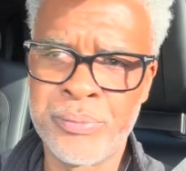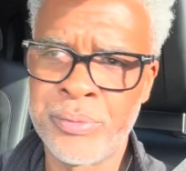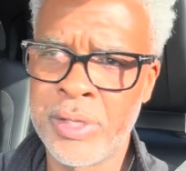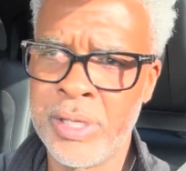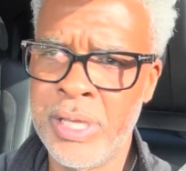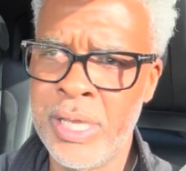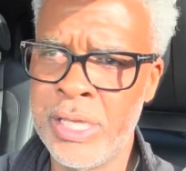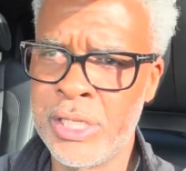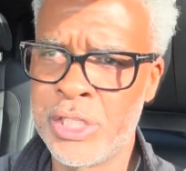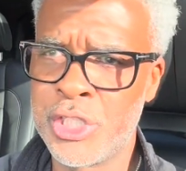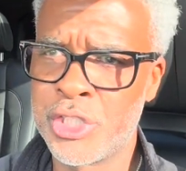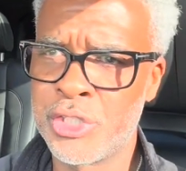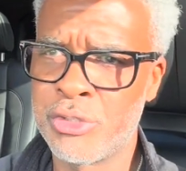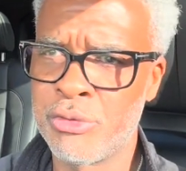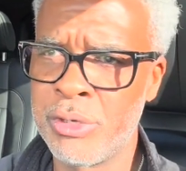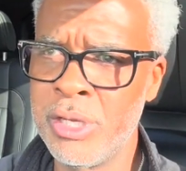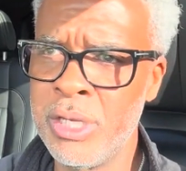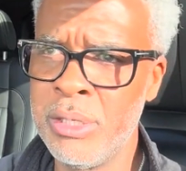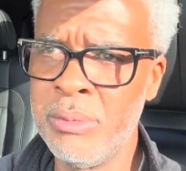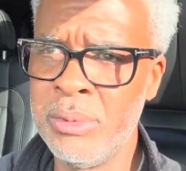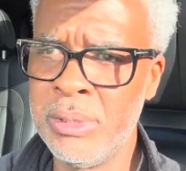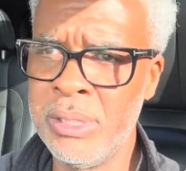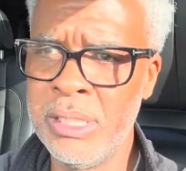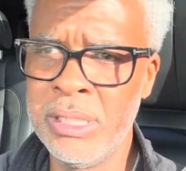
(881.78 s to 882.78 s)

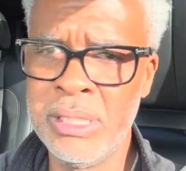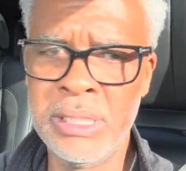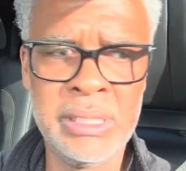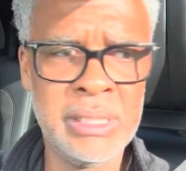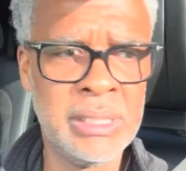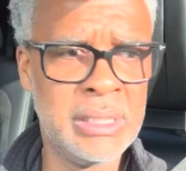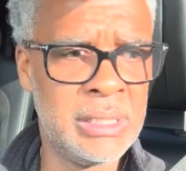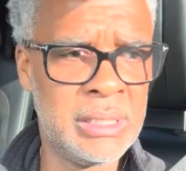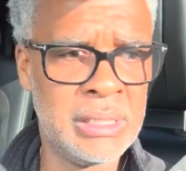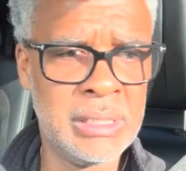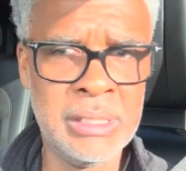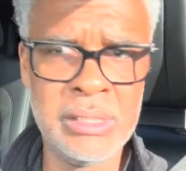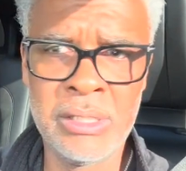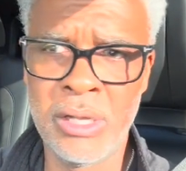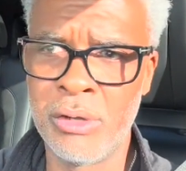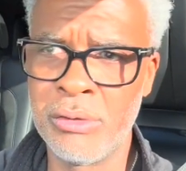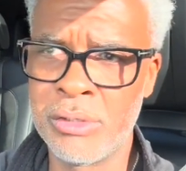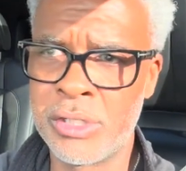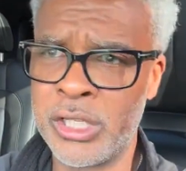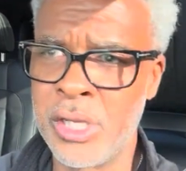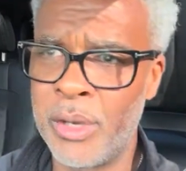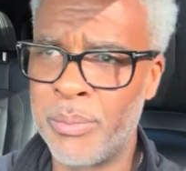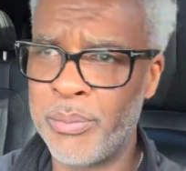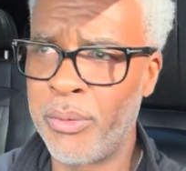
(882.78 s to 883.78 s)
extremely,
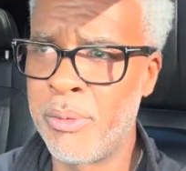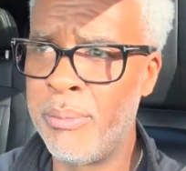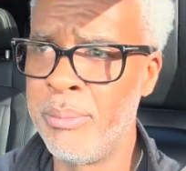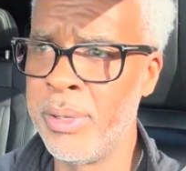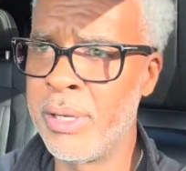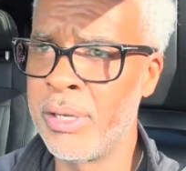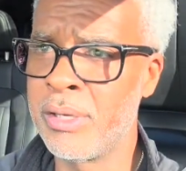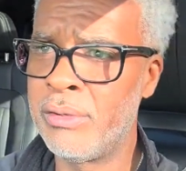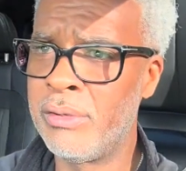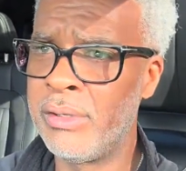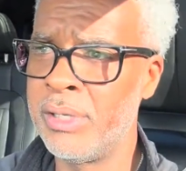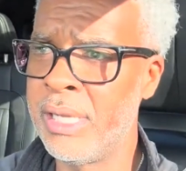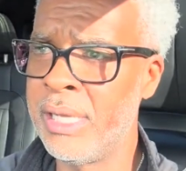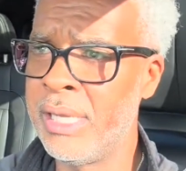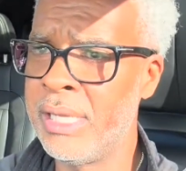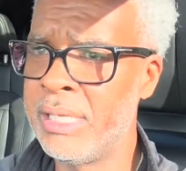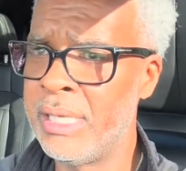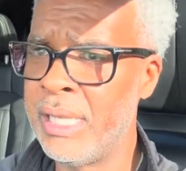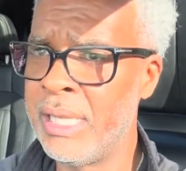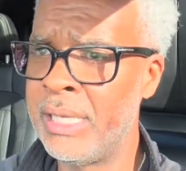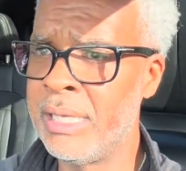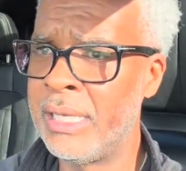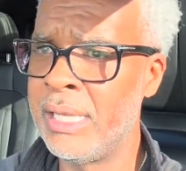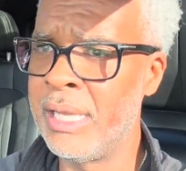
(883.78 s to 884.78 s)
temperamental
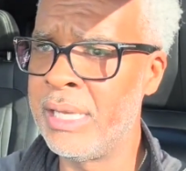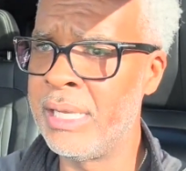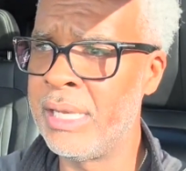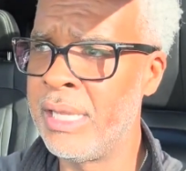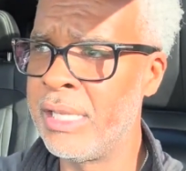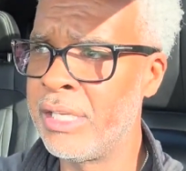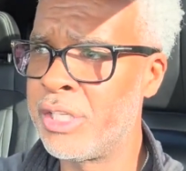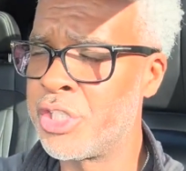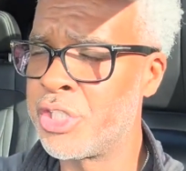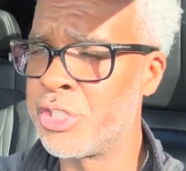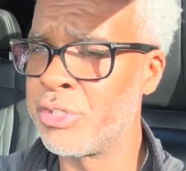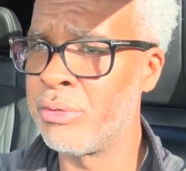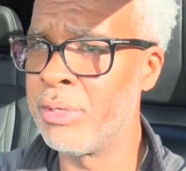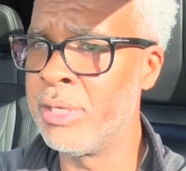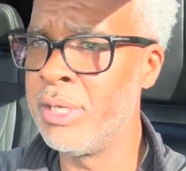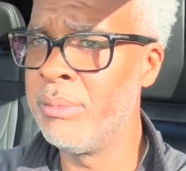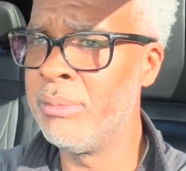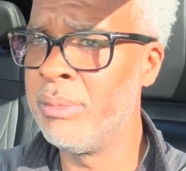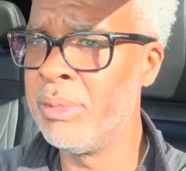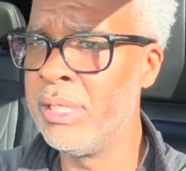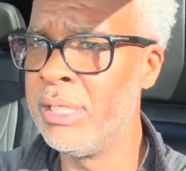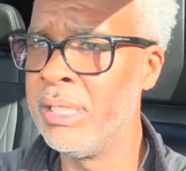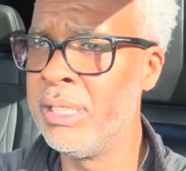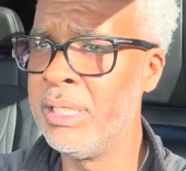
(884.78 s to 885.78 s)
and
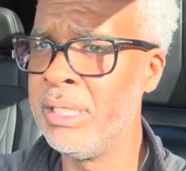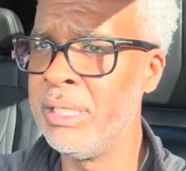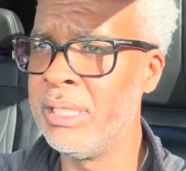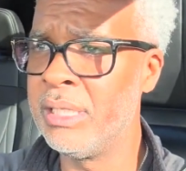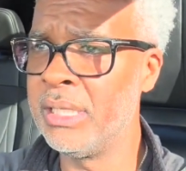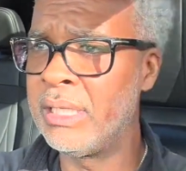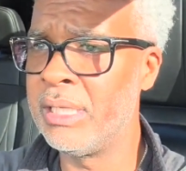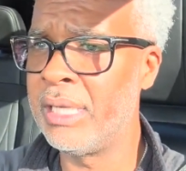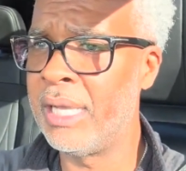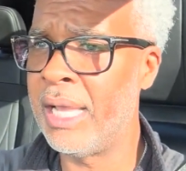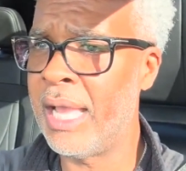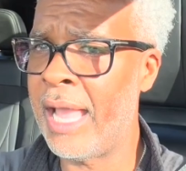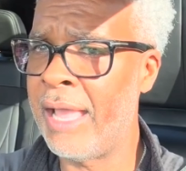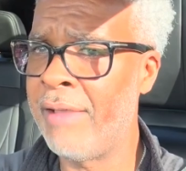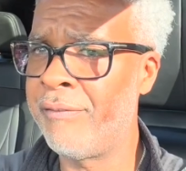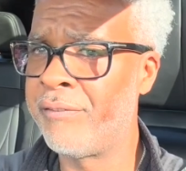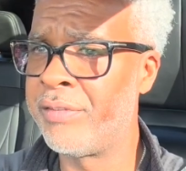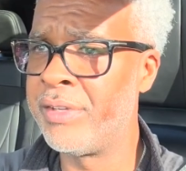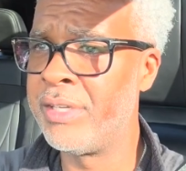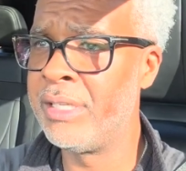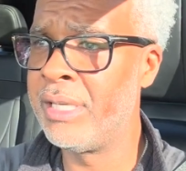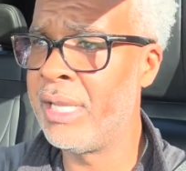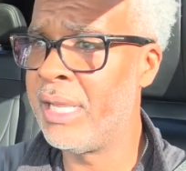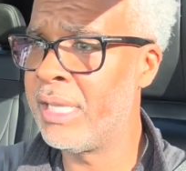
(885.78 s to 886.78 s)
extremely a
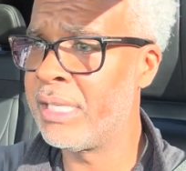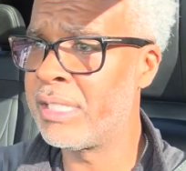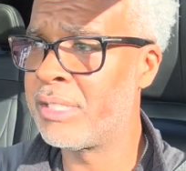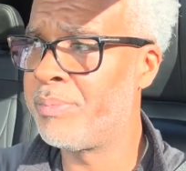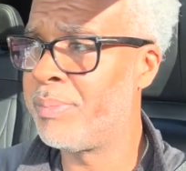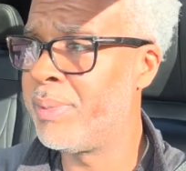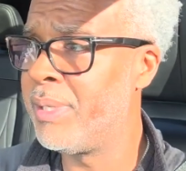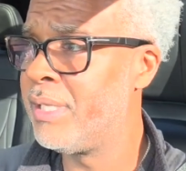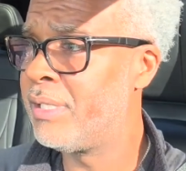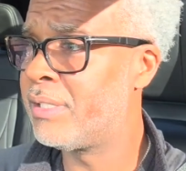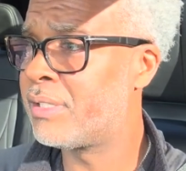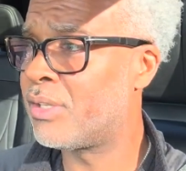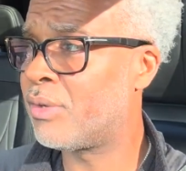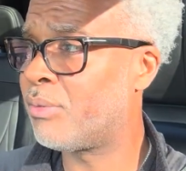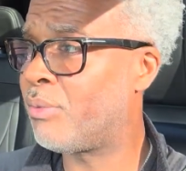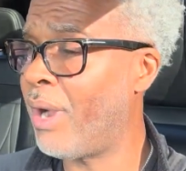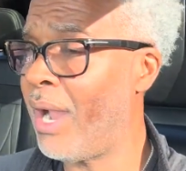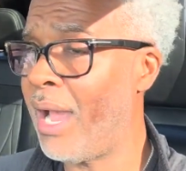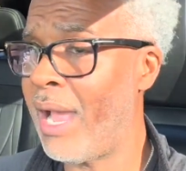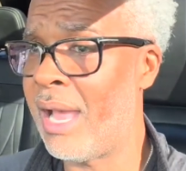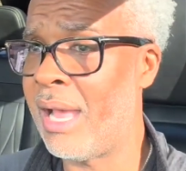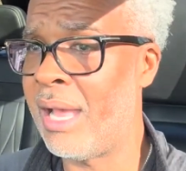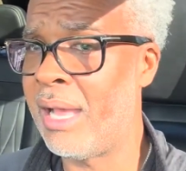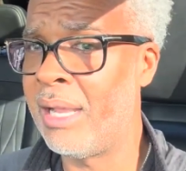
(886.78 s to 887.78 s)
finesse piece to
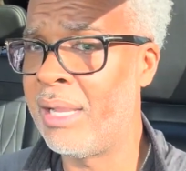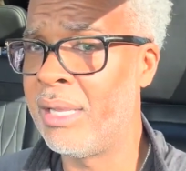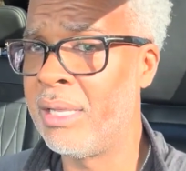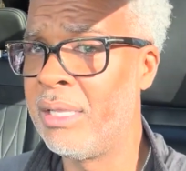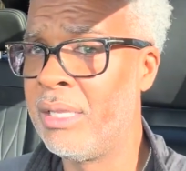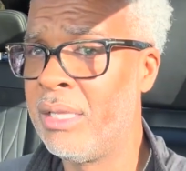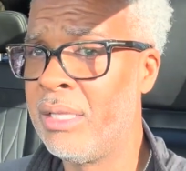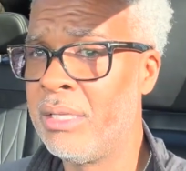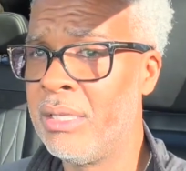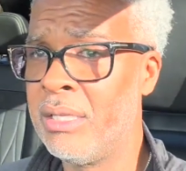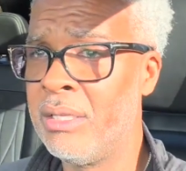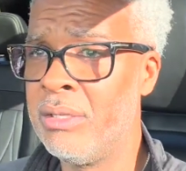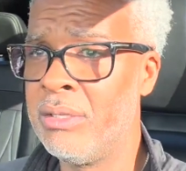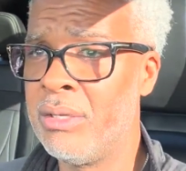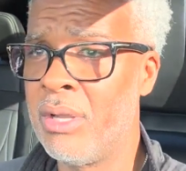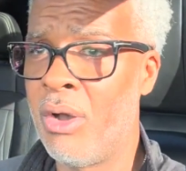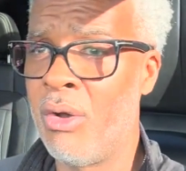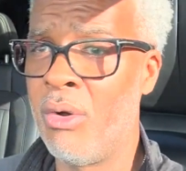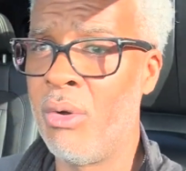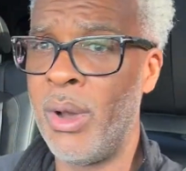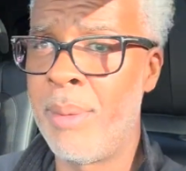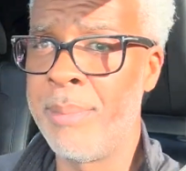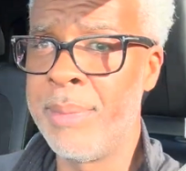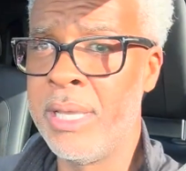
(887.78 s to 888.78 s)
ride.
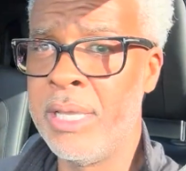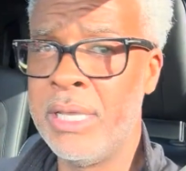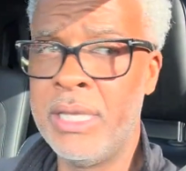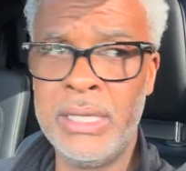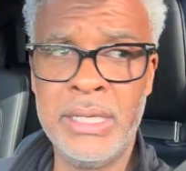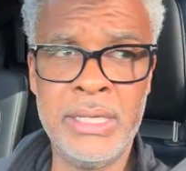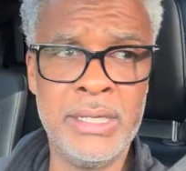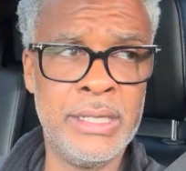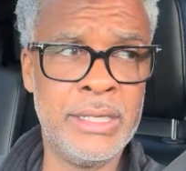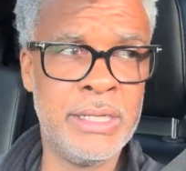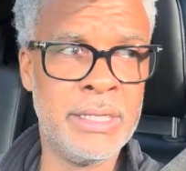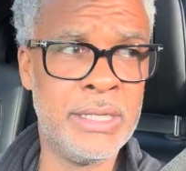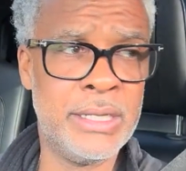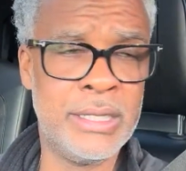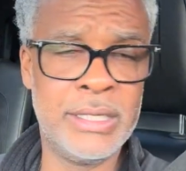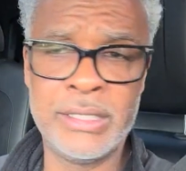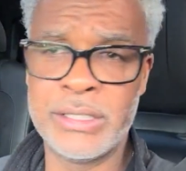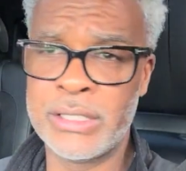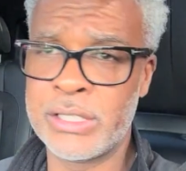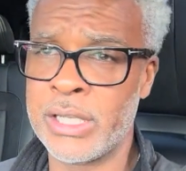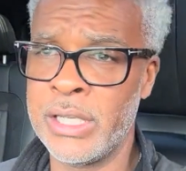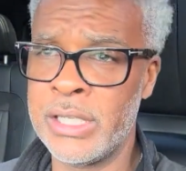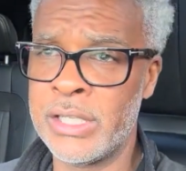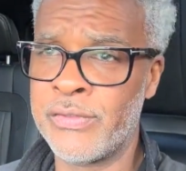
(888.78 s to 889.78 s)

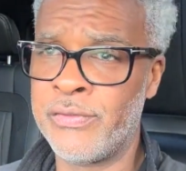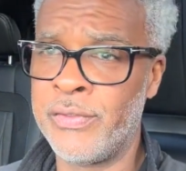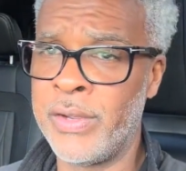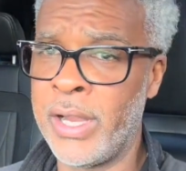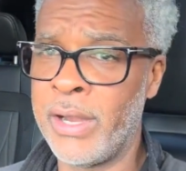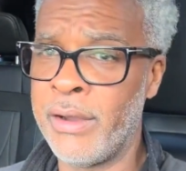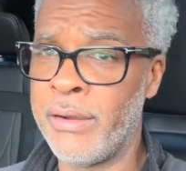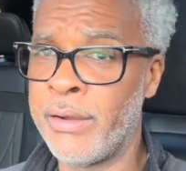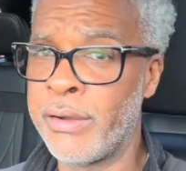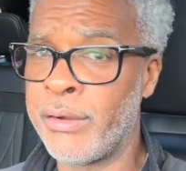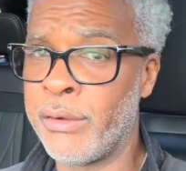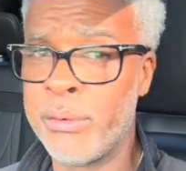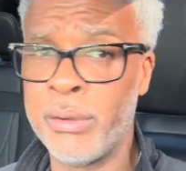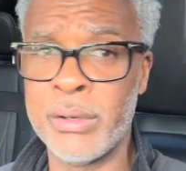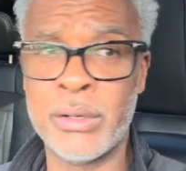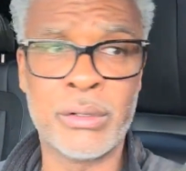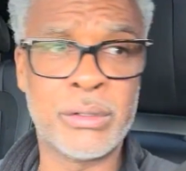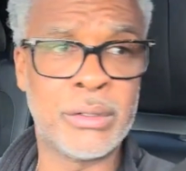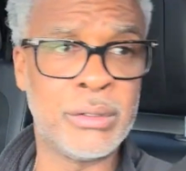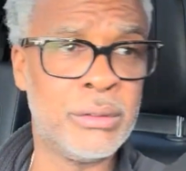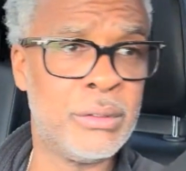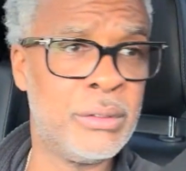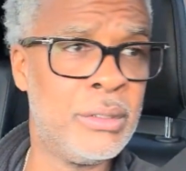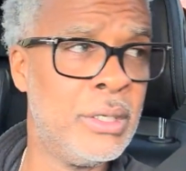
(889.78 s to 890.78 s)
It's very
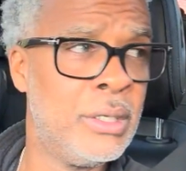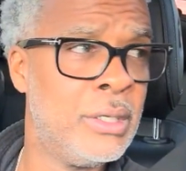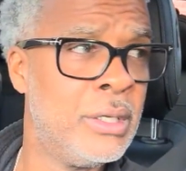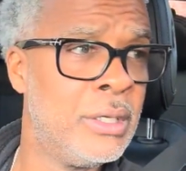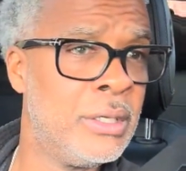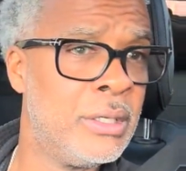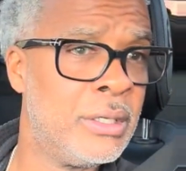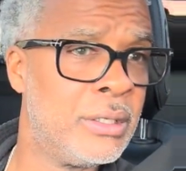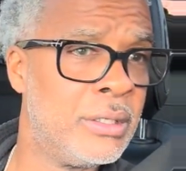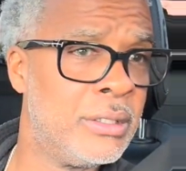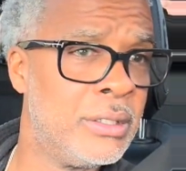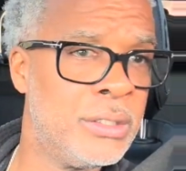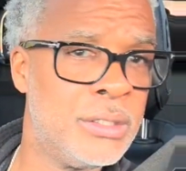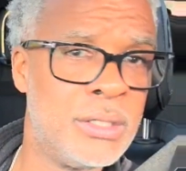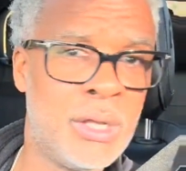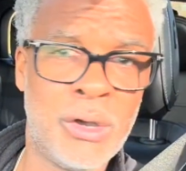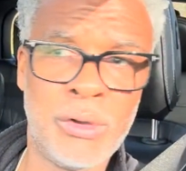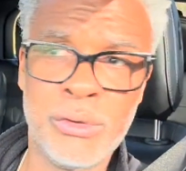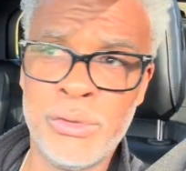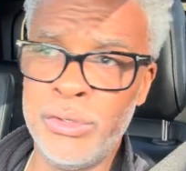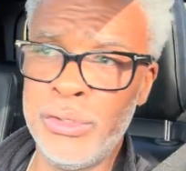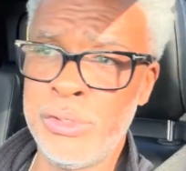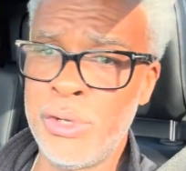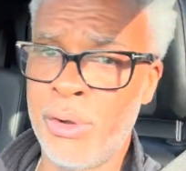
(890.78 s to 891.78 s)
critical.
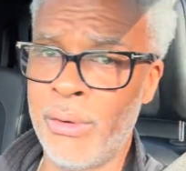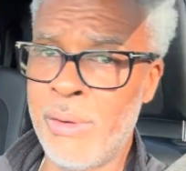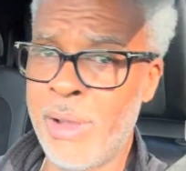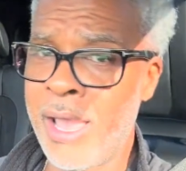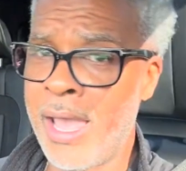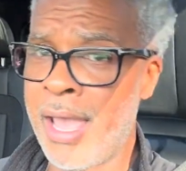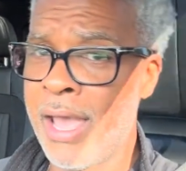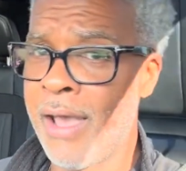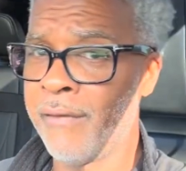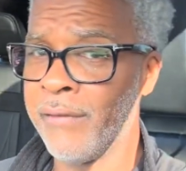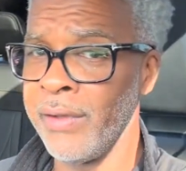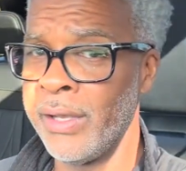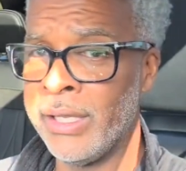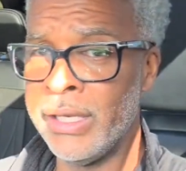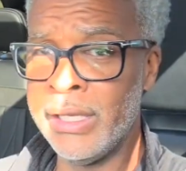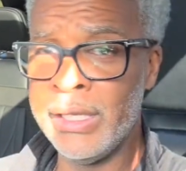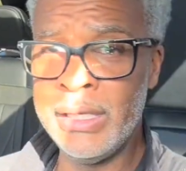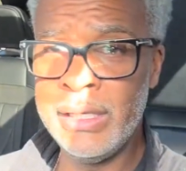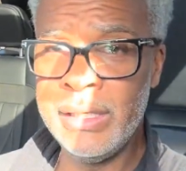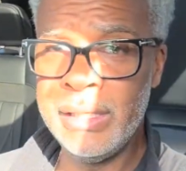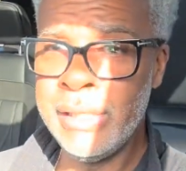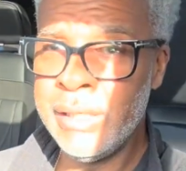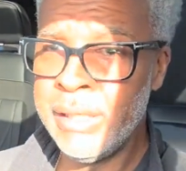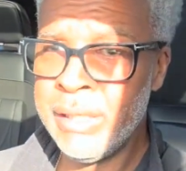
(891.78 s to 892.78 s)
You don't have
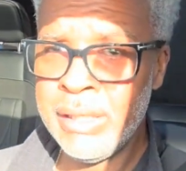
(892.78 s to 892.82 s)
any